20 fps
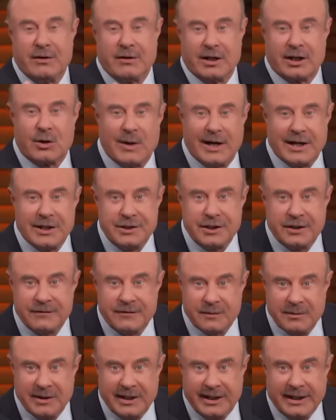or a question
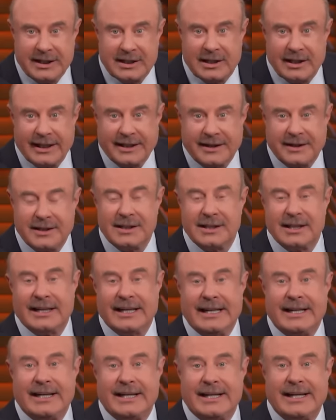for me? Click the
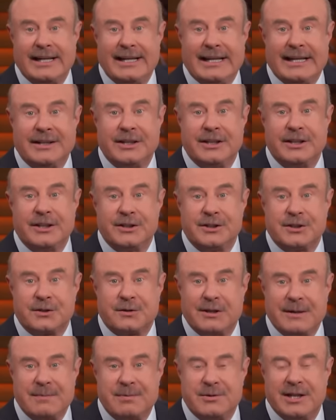link in the
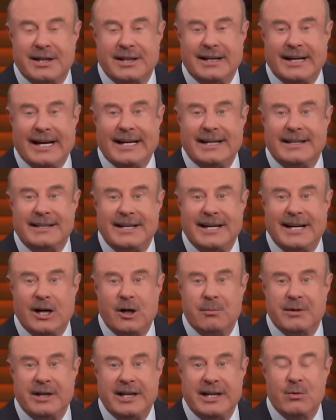description and
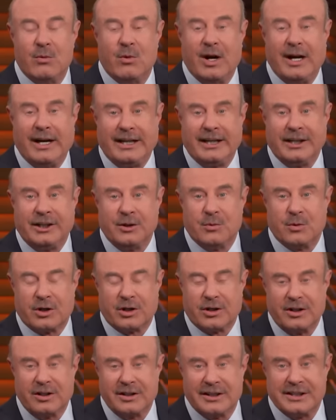tell me what in the
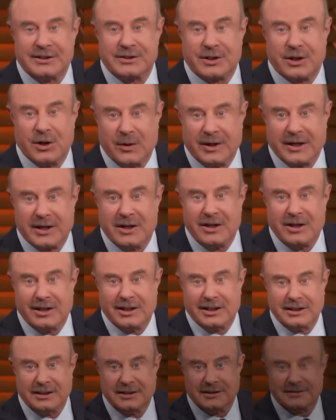world is going
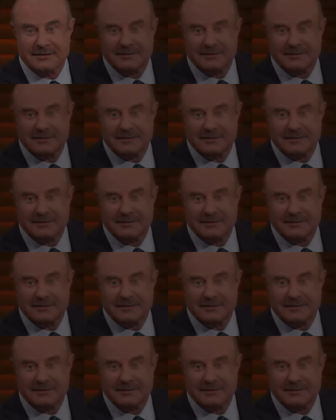on.